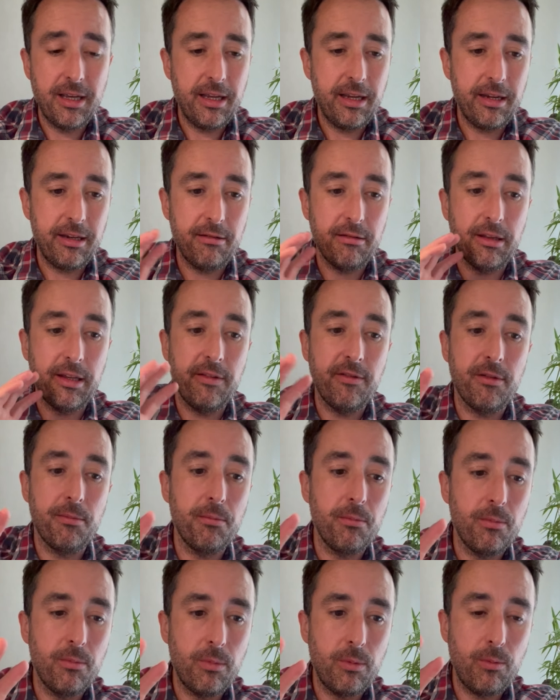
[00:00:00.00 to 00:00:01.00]
You leave
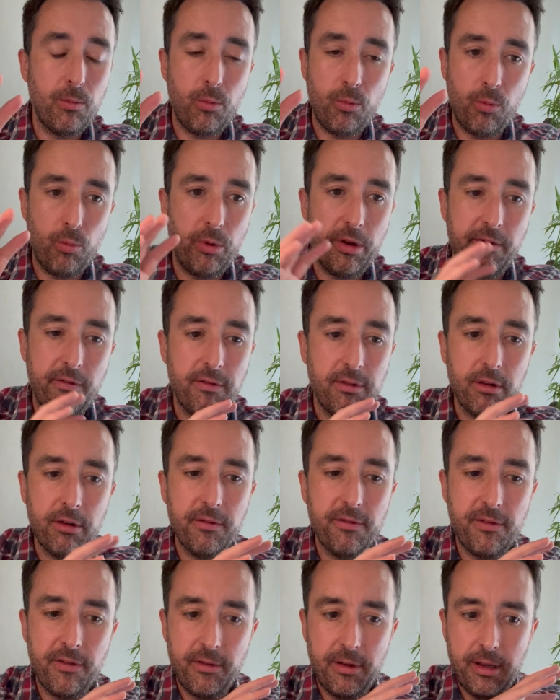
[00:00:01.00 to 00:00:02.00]
them with
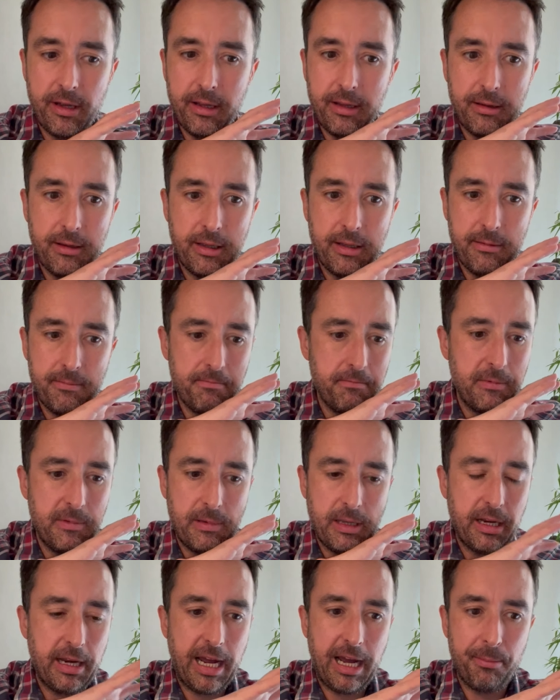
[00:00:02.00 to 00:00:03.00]
love
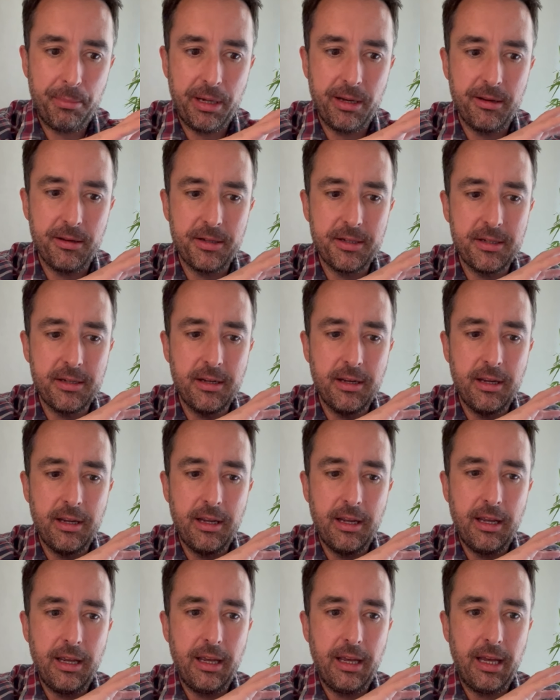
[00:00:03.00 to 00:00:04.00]
and happiness
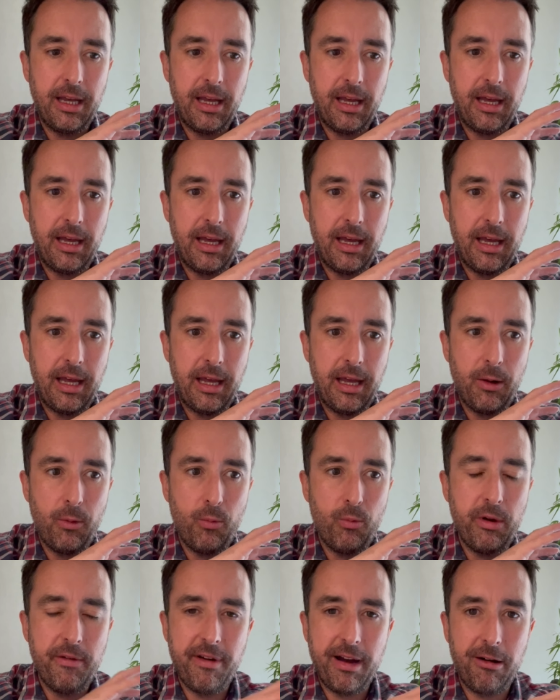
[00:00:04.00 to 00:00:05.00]

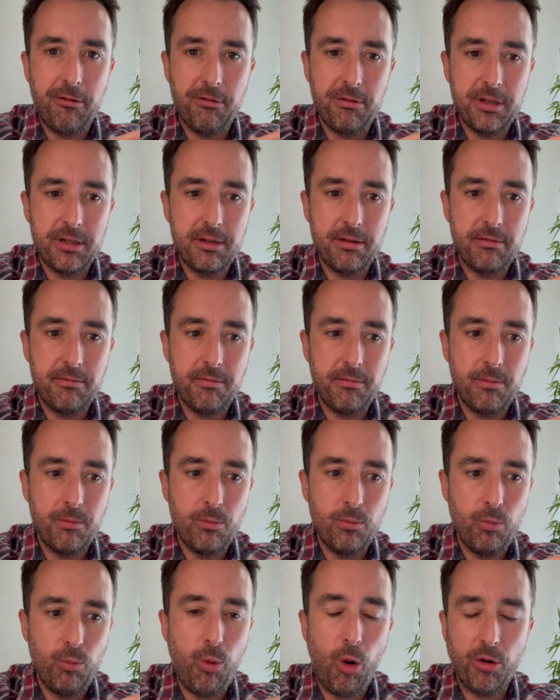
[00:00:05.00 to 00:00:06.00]
without
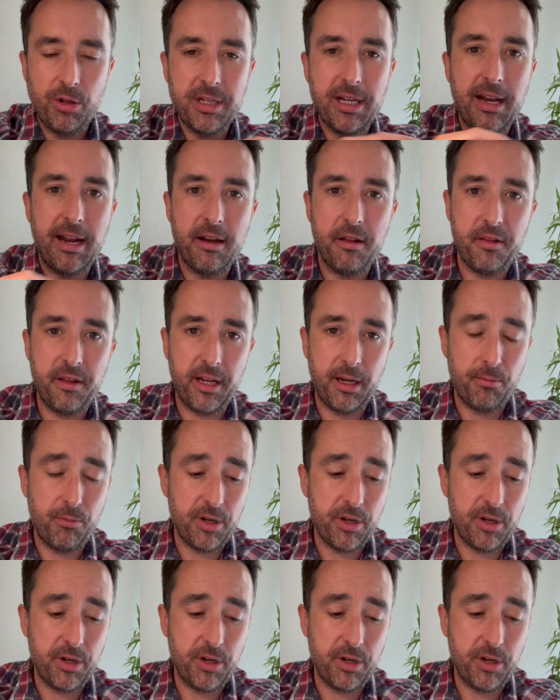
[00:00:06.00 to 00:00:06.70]
wanting anything in